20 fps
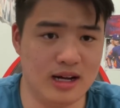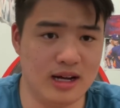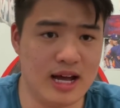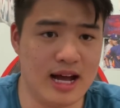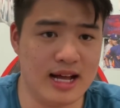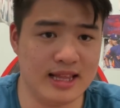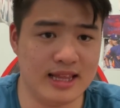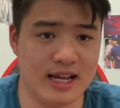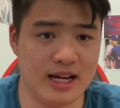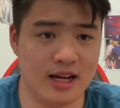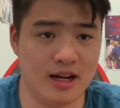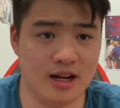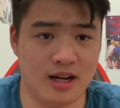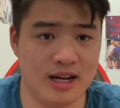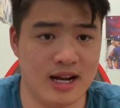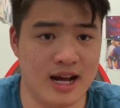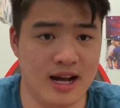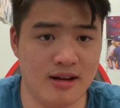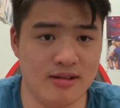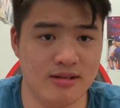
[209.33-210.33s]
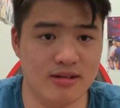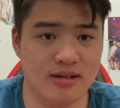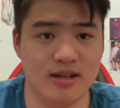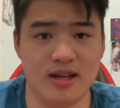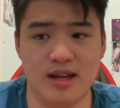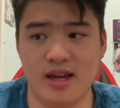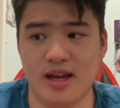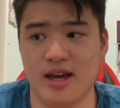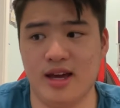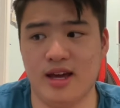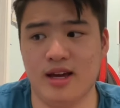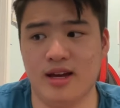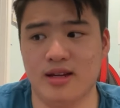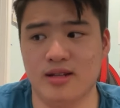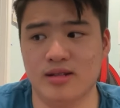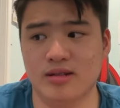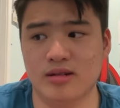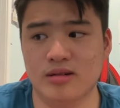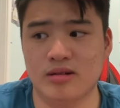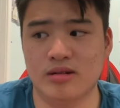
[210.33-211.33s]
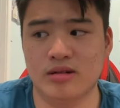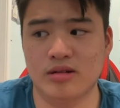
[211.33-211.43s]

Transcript: had that gone out. And